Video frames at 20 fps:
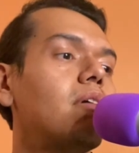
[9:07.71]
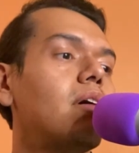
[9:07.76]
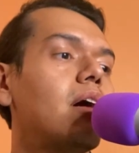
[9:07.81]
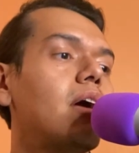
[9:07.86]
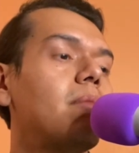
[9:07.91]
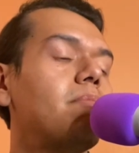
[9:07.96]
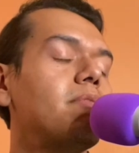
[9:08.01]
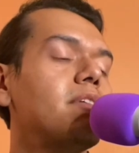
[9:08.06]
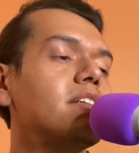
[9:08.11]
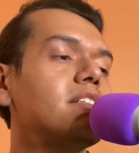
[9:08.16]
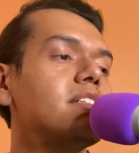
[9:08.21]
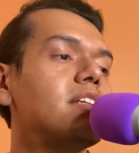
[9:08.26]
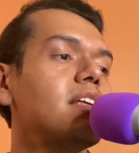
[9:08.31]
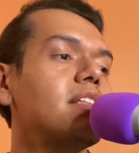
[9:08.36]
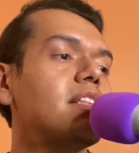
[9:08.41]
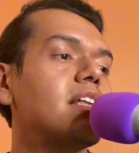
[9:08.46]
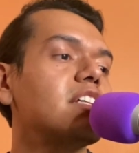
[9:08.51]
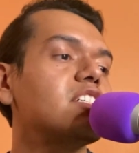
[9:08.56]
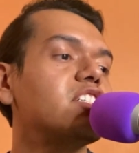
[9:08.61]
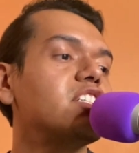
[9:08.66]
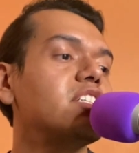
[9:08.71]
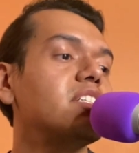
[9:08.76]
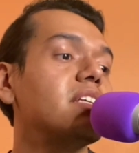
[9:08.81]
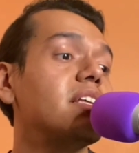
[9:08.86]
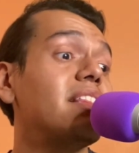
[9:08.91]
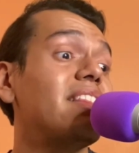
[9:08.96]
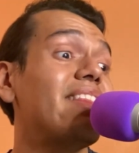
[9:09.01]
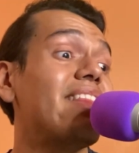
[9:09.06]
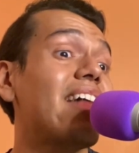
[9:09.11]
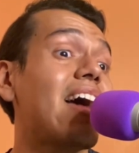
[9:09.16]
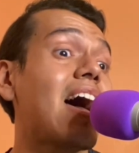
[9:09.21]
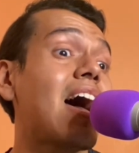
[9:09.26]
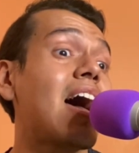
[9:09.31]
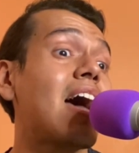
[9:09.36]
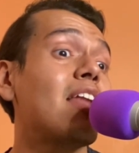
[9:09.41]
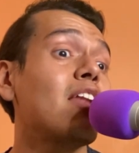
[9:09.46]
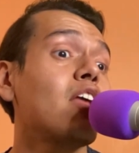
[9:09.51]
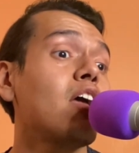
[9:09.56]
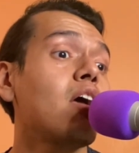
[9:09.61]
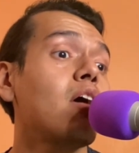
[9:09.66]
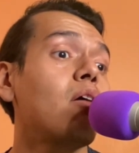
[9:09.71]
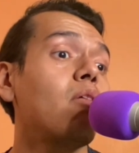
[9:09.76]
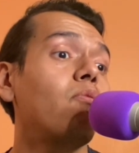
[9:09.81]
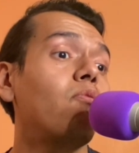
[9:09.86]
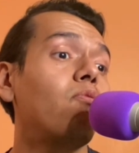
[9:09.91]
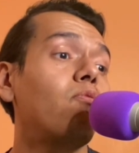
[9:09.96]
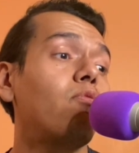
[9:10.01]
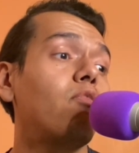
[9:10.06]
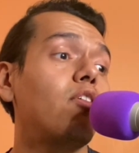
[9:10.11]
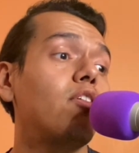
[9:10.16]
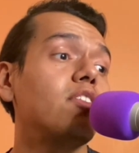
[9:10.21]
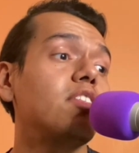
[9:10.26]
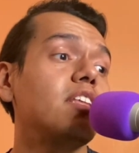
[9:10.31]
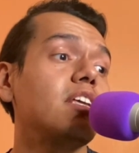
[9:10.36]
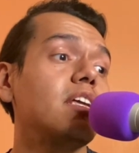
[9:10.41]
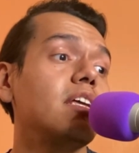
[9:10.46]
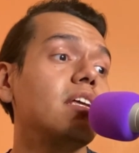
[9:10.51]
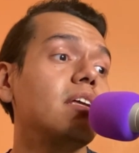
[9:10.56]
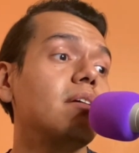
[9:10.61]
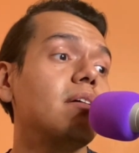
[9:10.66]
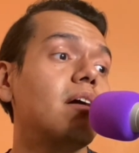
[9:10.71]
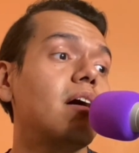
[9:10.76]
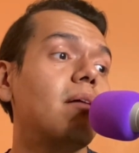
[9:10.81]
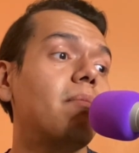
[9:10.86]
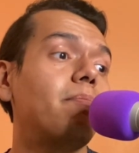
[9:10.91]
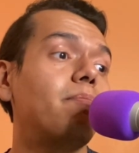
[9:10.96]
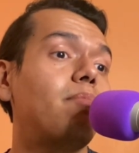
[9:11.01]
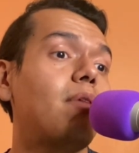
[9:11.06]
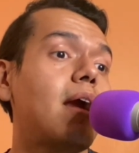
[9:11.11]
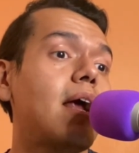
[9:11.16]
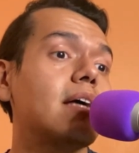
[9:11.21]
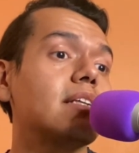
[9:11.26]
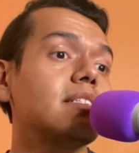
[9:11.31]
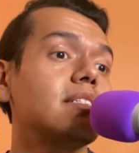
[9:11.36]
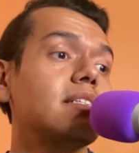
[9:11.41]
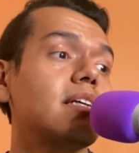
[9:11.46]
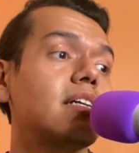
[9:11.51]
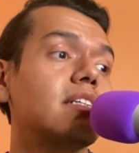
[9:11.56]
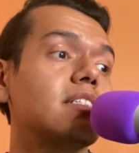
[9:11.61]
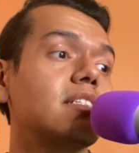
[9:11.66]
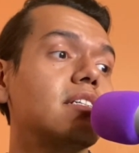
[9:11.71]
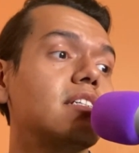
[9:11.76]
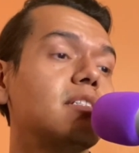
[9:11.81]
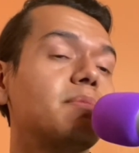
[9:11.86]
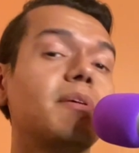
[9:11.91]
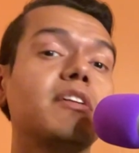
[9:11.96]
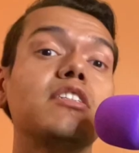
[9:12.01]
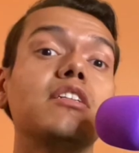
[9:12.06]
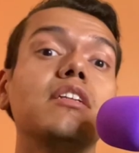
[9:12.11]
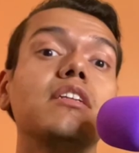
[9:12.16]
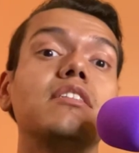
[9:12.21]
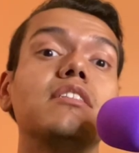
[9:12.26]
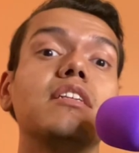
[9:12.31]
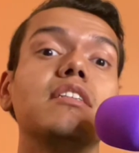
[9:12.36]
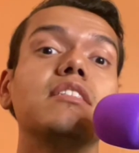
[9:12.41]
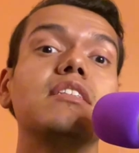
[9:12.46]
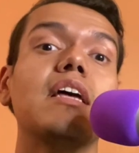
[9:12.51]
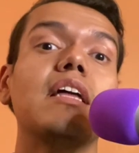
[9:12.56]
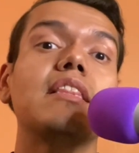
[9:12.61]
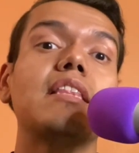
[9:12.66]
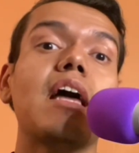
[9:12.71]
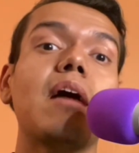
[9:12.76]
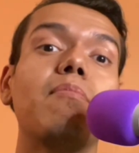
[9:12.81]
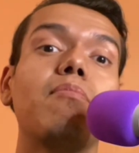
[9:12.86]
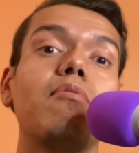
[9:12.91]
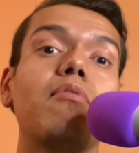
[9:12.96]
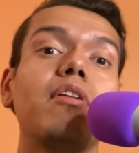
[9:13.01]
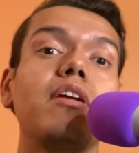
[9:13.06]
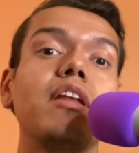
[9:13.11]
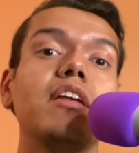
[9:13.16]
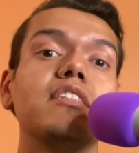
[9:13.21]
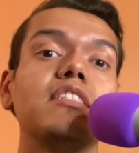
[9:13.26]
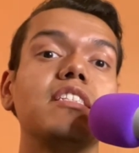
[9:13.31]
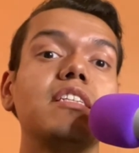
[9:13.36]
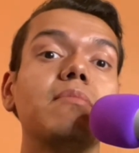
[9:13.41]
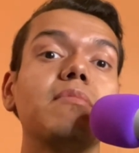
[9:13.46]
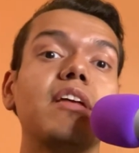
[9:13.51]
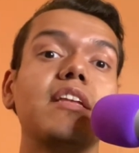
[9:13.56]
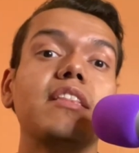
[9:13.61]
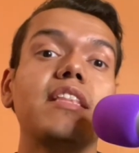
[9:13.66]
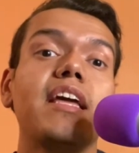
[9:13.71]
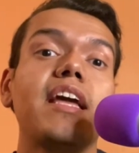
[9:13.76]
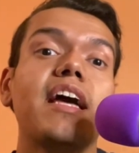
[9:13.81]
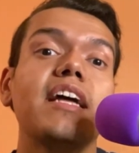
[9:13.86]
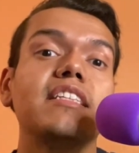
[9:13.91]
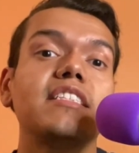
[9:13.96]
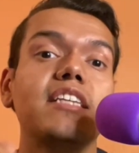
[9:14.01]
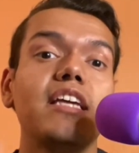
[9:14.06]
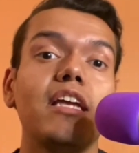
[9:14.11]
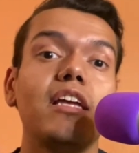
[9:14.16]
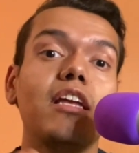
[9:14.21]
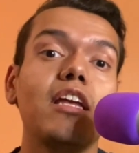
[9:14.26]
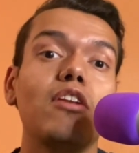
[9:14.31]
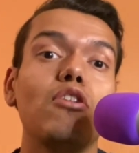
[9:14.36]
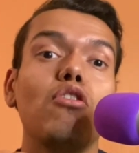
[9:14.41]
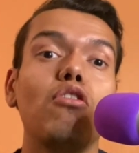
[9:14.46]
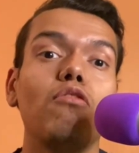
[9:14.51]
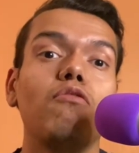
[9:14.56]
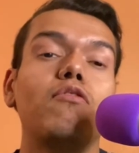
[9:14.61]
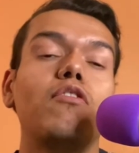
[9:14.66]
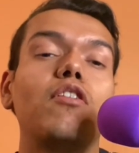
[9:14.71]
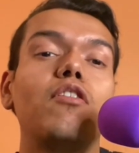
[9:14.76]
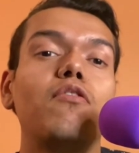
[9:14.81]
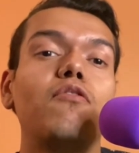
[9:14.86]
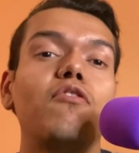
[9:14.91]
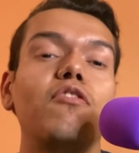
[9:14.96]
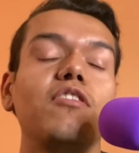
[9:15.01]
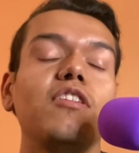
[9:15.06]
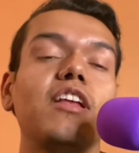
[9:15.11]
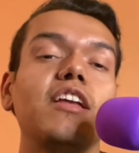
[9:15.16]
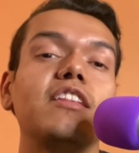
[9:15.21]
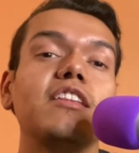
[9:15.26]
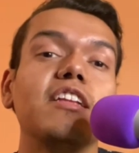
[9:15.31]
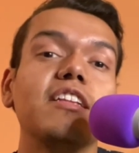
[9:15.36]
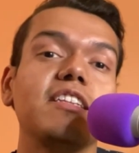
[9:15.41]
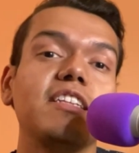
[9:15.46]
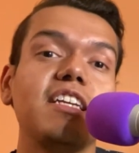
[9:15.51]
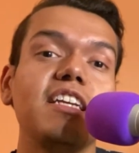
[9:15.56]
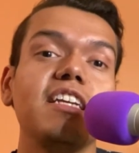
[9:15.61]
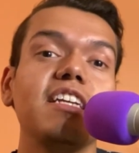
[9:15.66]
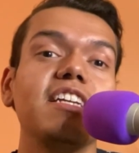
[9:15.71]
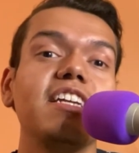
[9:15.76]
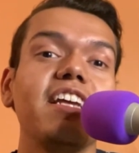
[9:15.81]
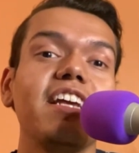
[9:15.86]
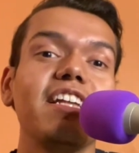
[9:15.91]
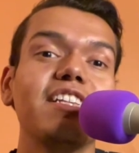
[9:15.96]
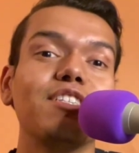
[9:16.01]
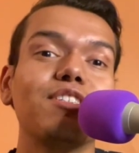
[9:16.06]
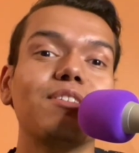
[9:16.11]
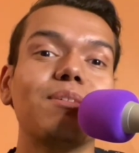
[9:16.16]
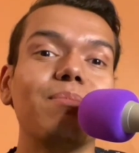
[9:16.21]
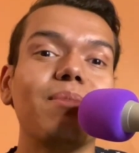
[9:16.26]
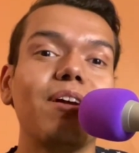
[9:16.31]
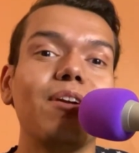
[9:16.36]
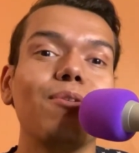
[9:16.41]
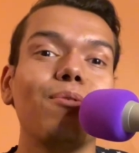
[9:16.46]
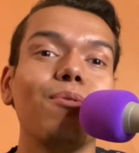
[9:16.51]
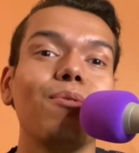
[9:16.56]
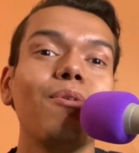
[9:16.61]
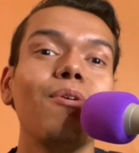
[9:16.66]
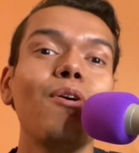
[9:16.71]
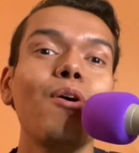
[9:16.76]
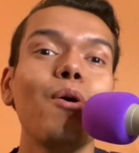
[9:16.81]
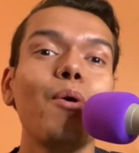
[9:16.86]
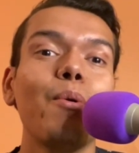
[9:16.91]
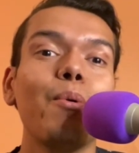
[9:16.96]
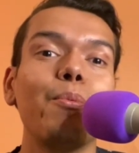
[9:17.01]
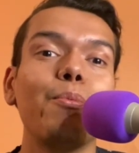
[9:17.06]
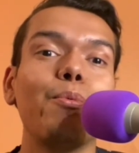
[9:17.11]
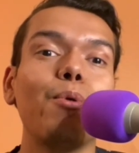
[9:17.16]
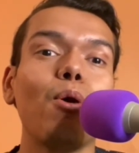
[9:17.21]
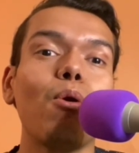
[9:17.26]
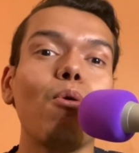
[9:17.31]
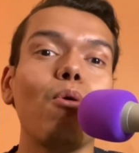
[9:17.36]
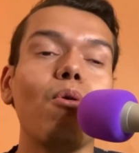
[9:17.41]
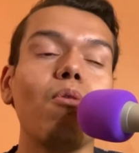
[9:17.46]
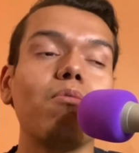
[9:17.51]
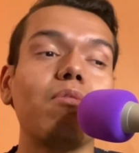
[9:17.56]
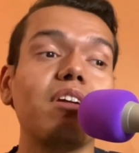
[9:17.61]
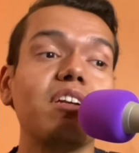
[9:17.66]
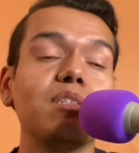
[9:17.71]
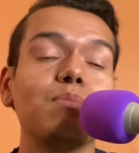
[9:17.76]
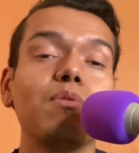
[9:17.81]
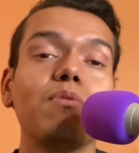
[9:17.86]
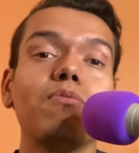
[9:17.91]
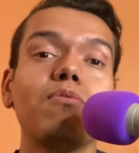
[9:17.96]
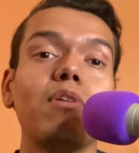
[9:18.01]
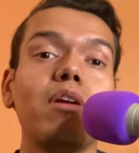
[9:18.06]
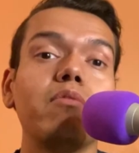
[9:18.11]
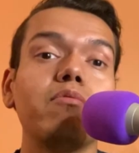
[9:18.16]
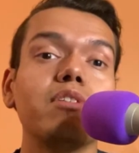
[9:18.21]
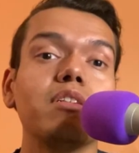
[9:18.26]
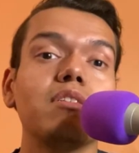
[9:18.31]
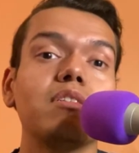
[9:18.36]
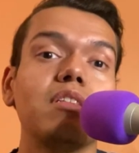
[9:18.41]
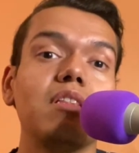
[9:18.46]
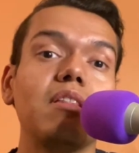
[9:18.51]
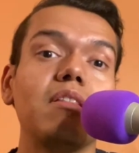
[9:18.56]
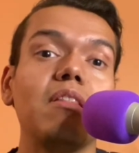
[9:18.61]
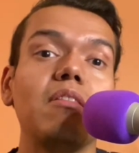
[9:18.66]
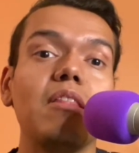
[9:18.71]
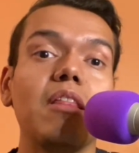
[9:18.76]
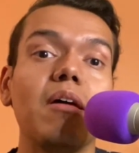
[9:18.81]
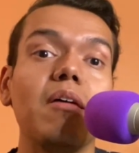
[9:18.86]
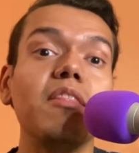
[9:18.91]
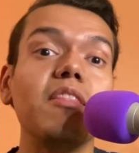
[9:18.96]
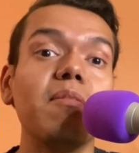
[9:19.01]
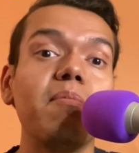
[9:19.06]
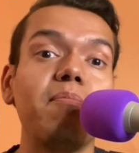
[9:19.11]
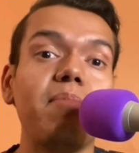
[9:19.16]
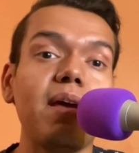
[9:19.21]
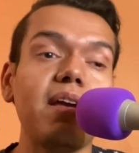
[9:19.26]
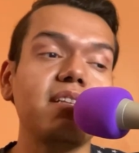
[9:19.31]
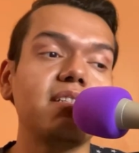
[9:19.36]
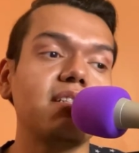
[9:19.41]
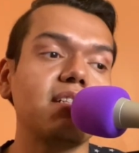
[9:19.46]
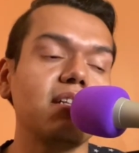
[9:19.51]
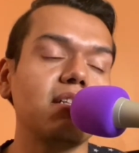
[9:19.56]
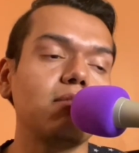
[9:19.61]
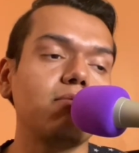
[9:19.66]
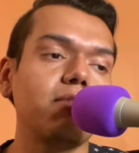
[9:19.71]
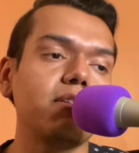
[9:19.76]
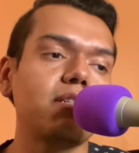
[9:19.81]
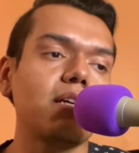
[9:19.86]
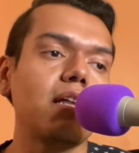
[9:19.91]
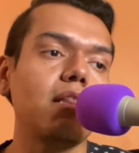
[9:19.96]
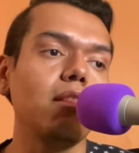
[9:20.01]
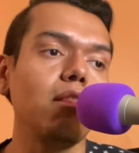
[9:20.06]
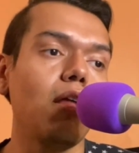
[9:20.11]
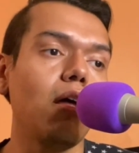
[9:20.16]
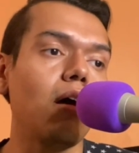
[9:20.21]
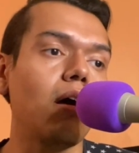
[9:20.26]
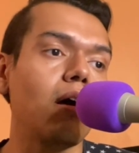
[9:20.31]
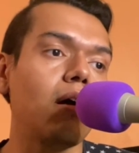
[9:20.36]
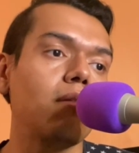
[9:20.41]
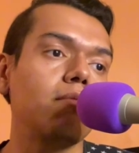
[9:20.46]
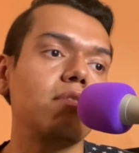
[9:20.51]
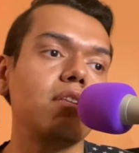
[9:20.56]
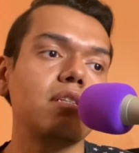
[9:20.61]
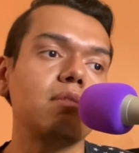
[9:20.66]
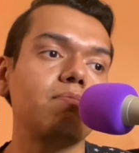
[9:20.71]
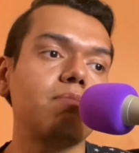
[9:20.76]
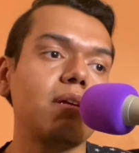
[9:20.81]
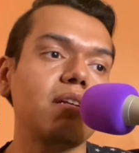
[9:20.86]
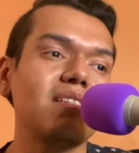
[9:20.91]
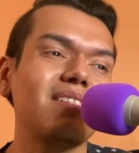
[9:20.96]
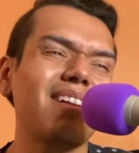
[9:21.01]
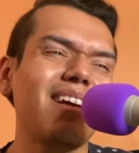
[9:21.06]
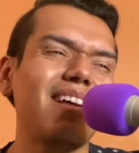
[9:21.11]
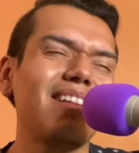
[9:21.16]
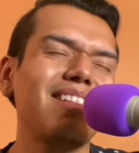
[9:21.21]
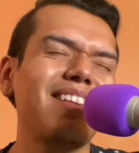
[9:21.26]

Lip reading: I appreciate that she did that for the brass section, especially since at that point it seemed like they had taken over for like the lead instrumental role, whereas before it was the bassist, which I love this bass line.